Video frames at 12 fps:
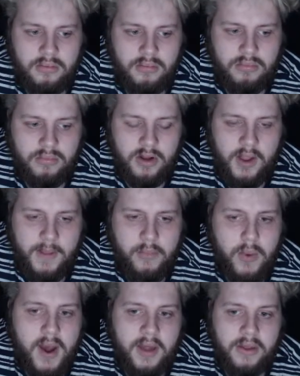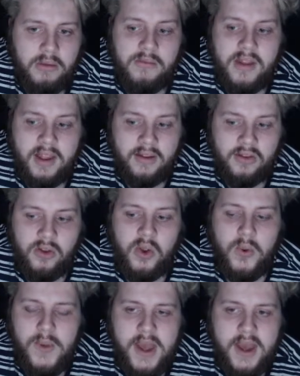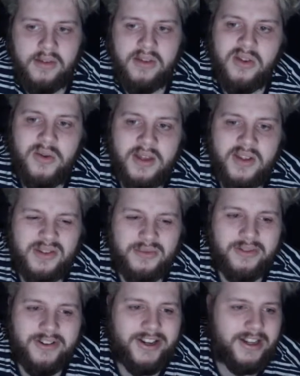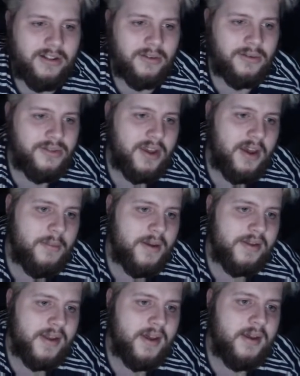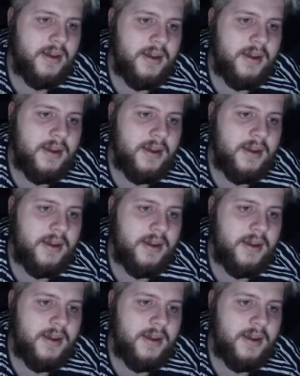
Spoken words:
club worth over the next 2 years. 2 years isn't really long-term, is it?